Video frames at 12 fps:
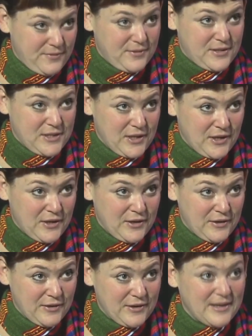
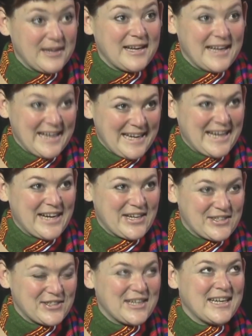song in
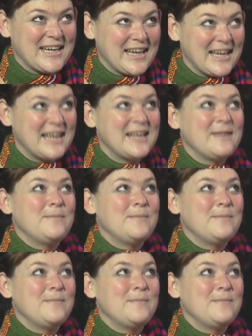Eritrea,